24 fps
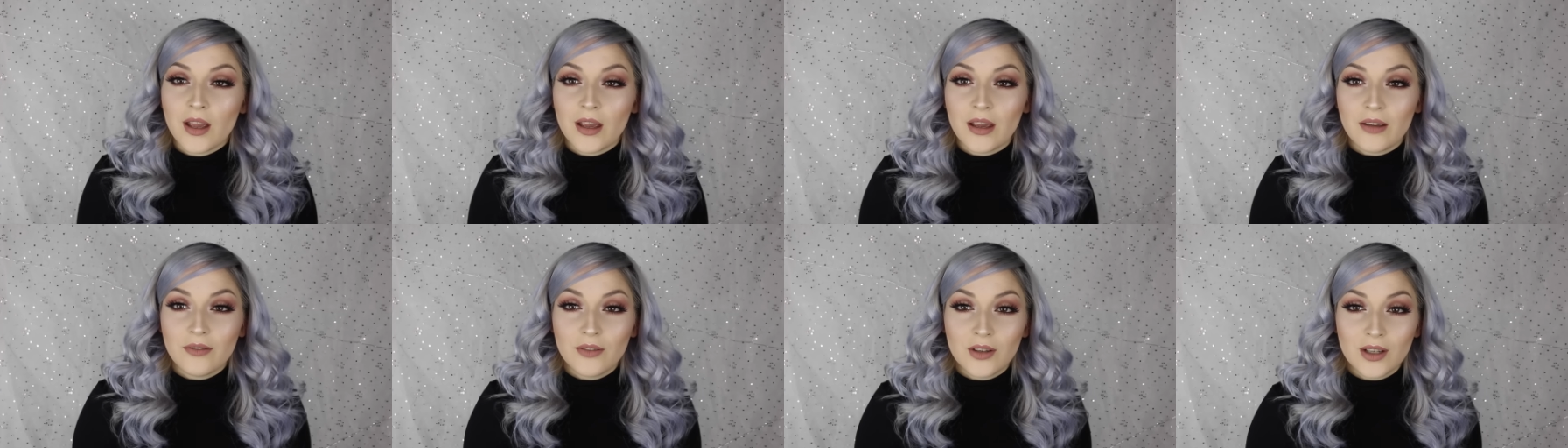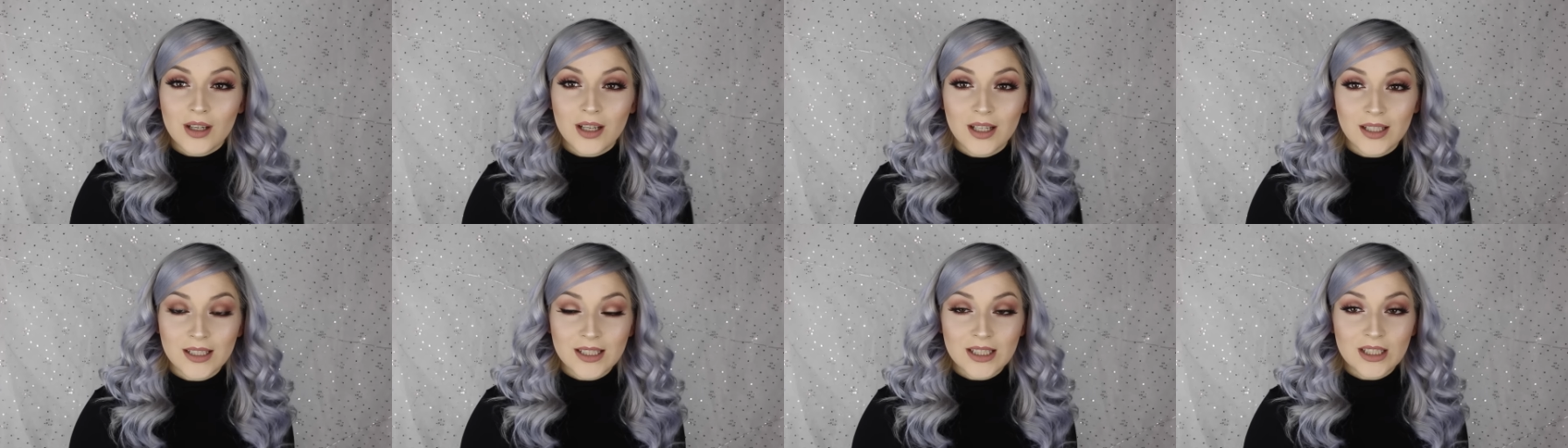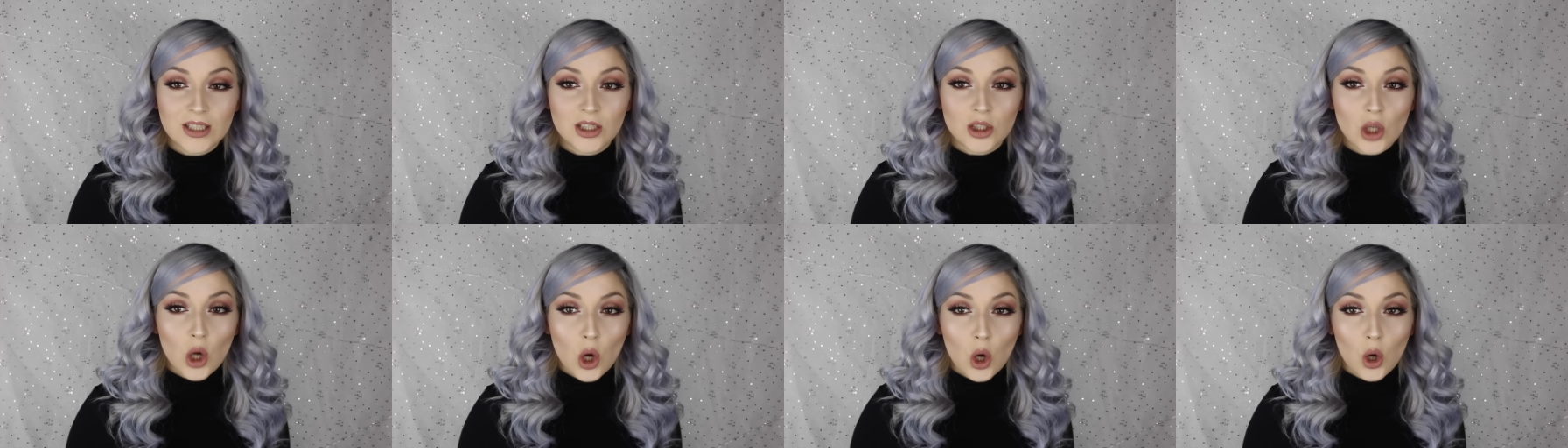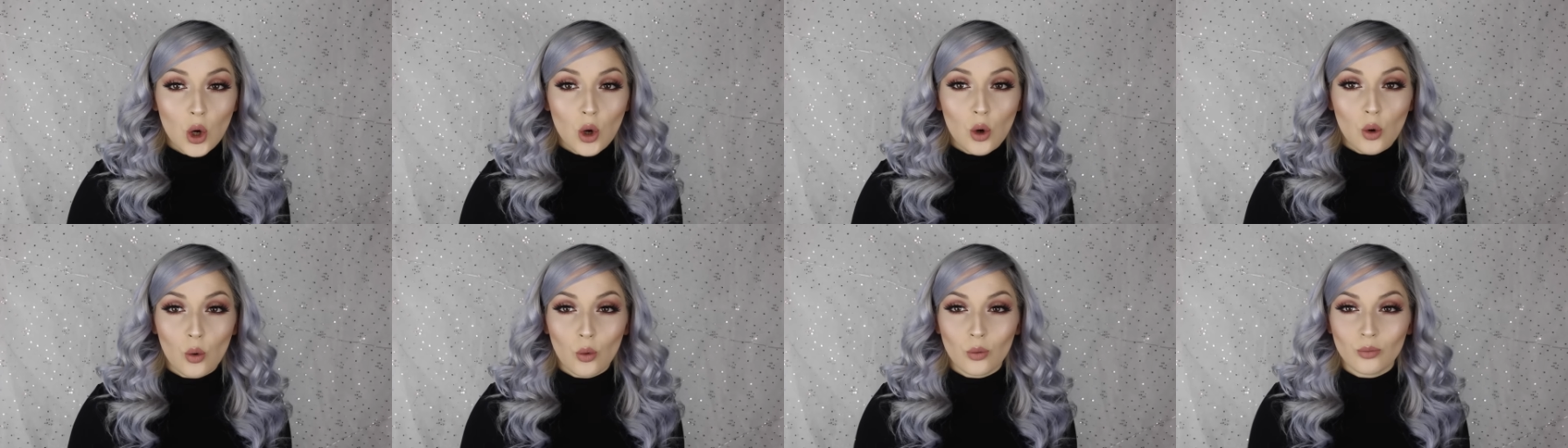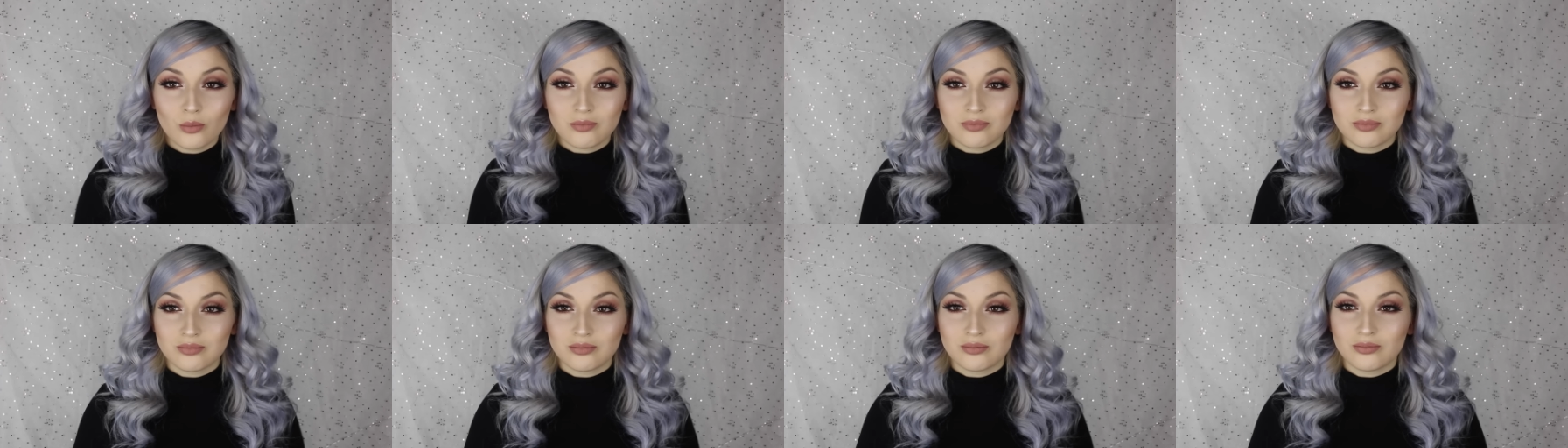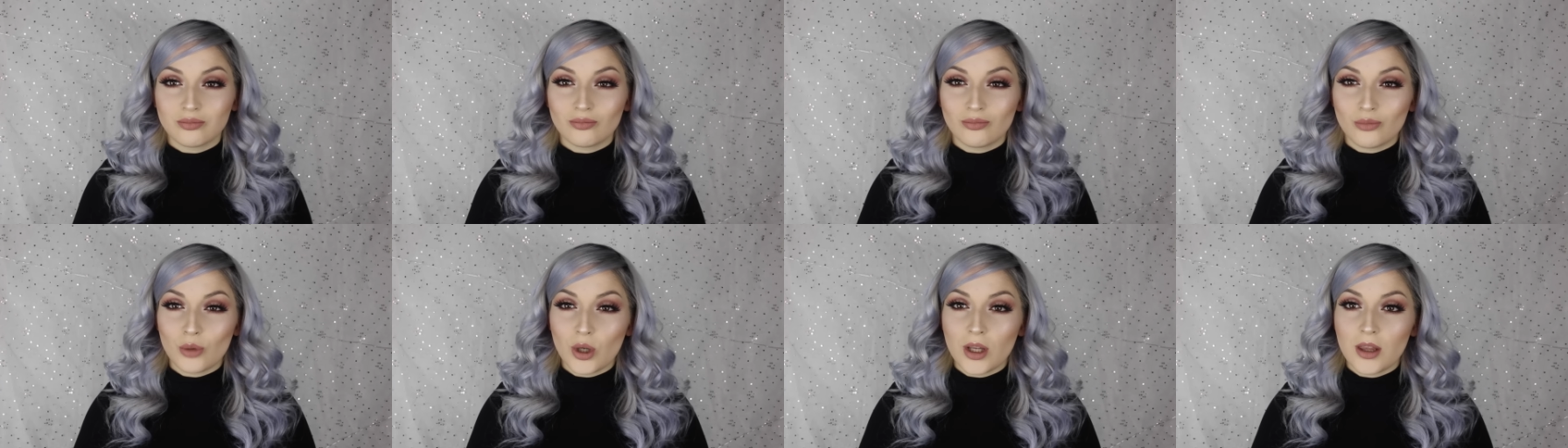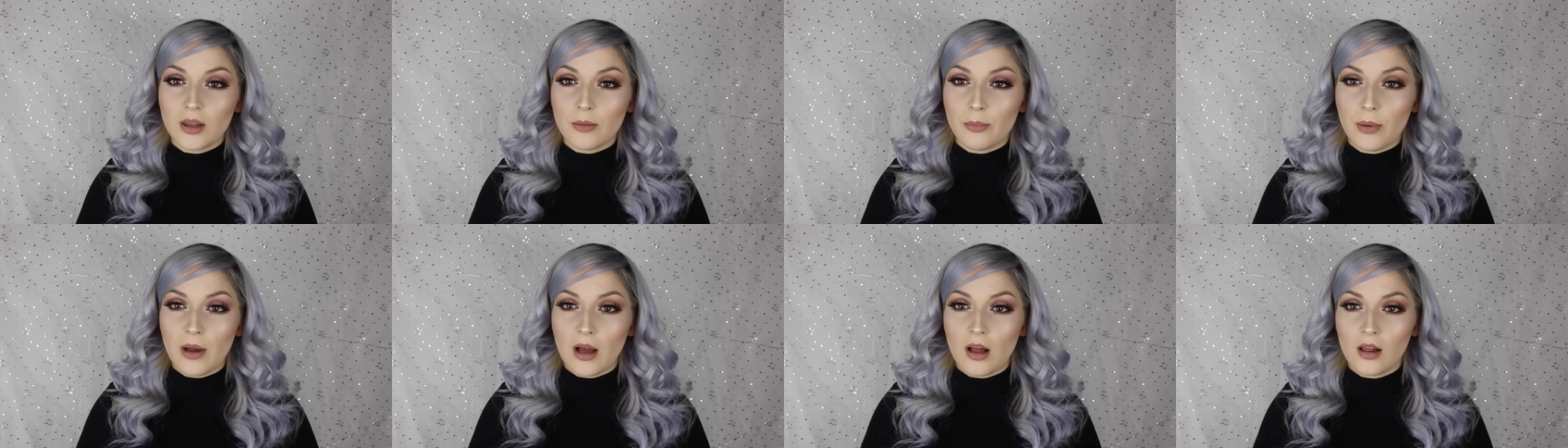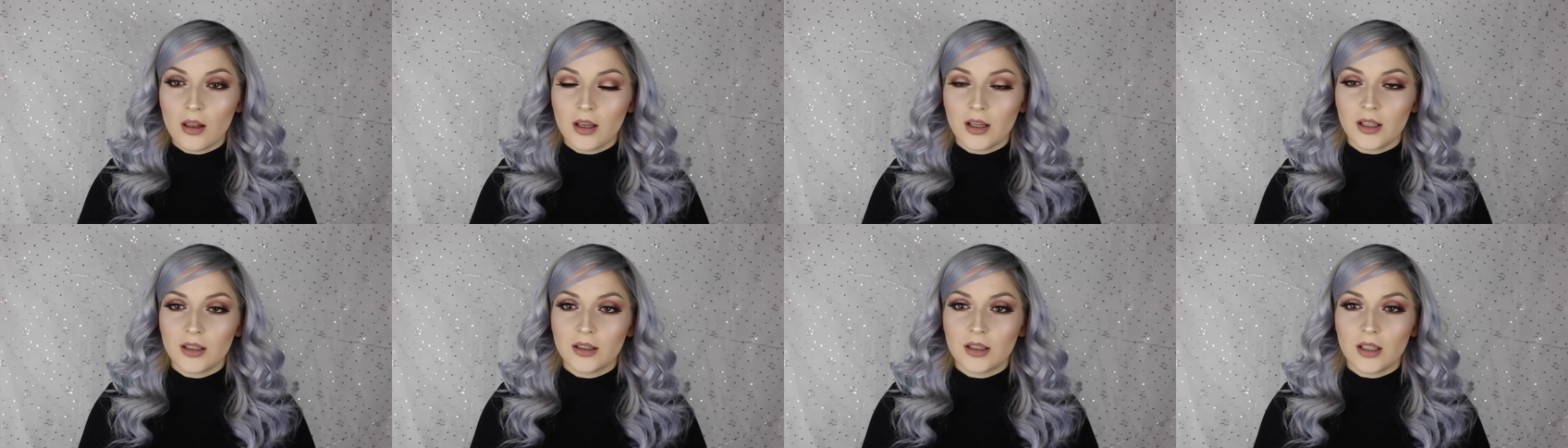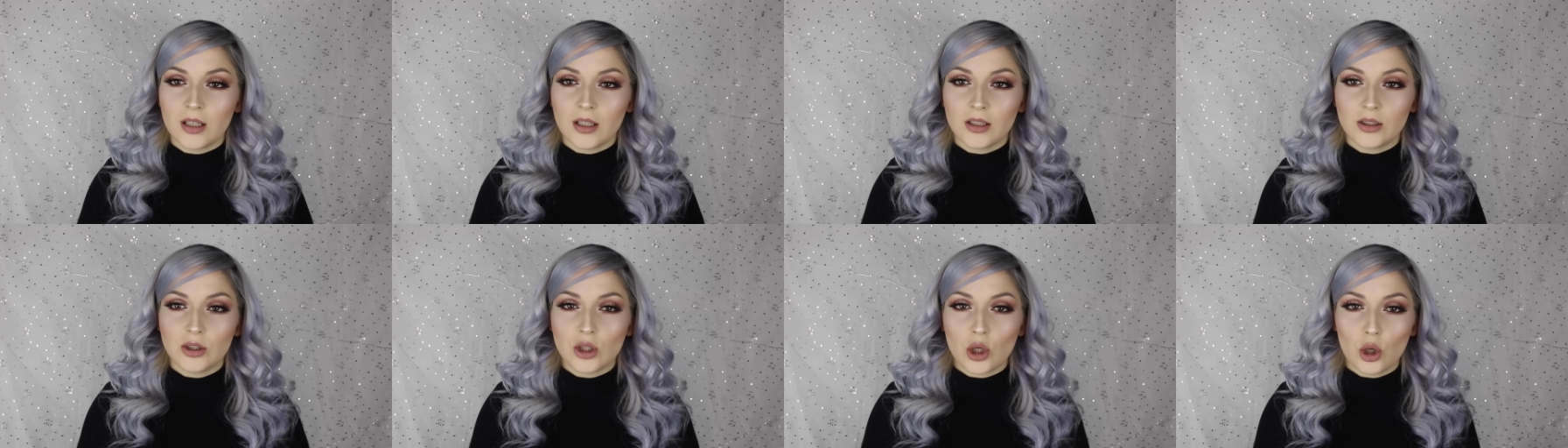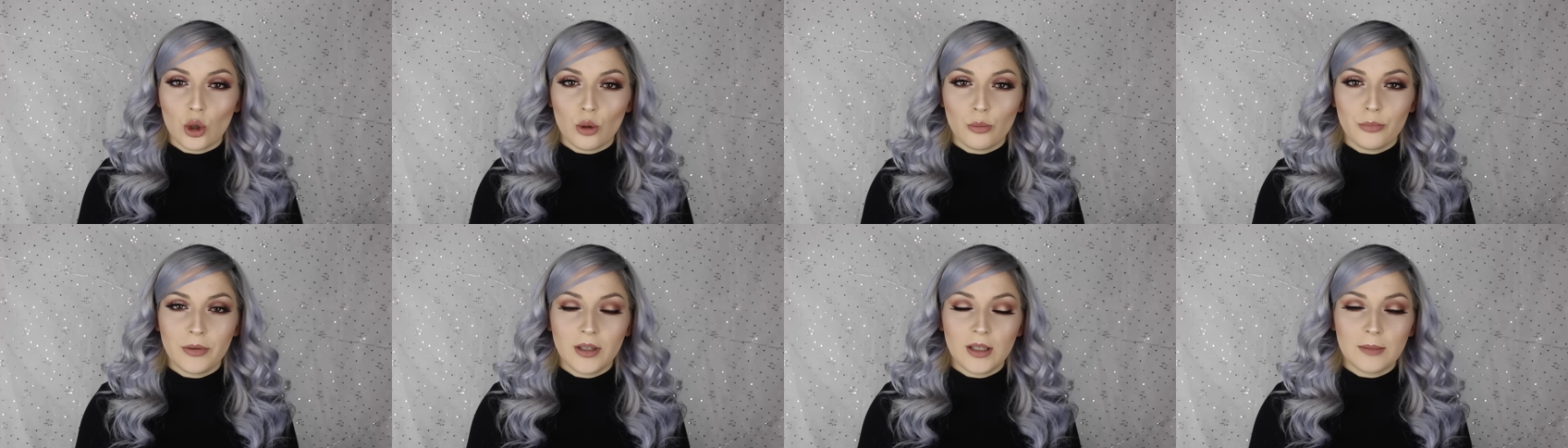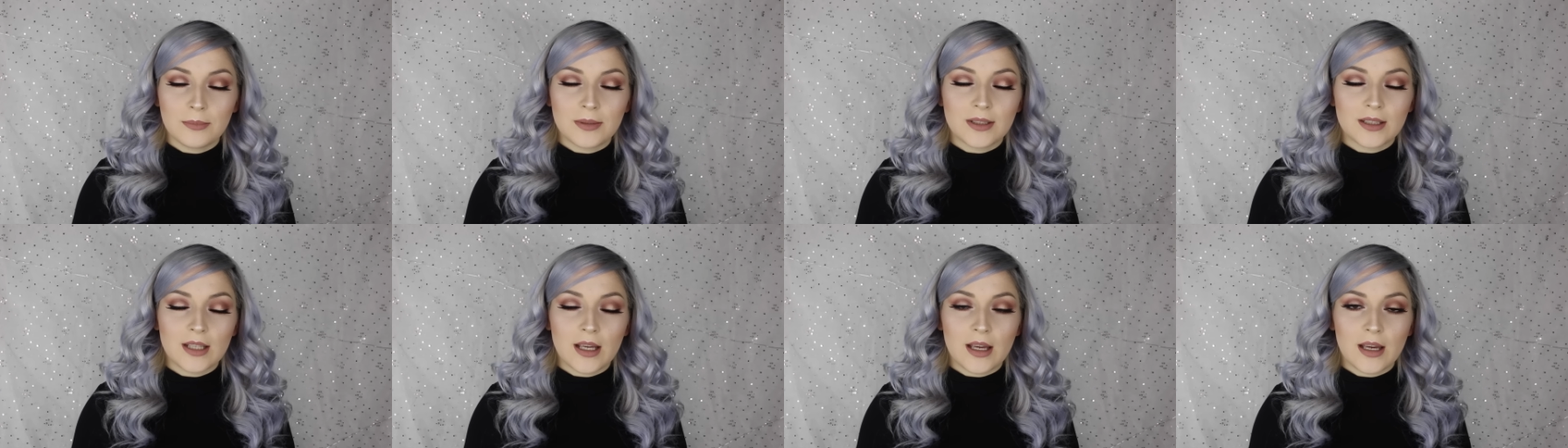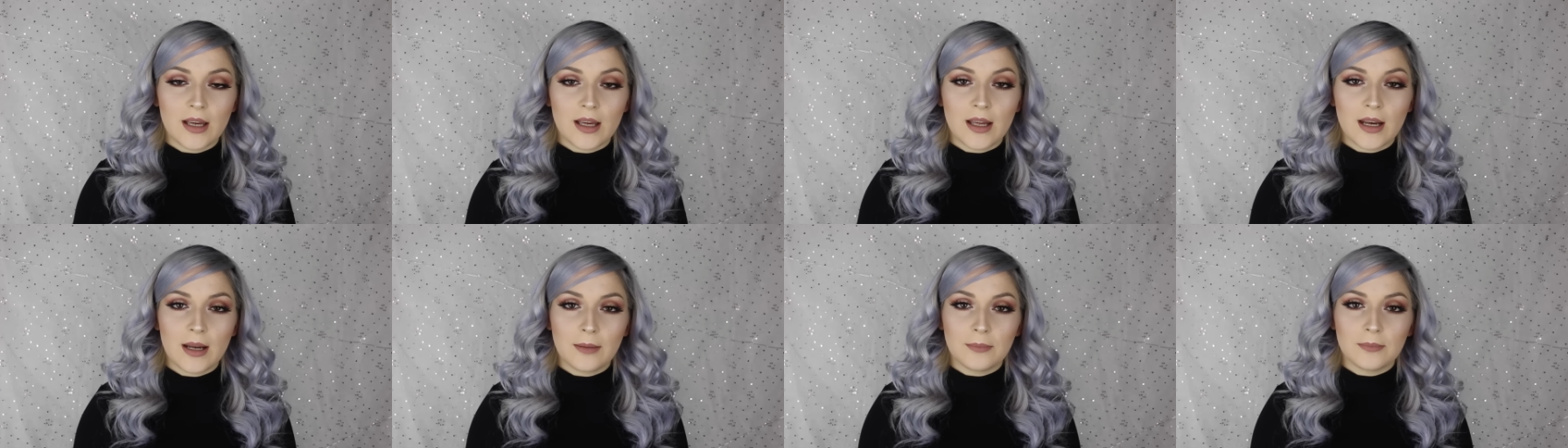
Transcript: If you guys don't win the palette, then don't be upset.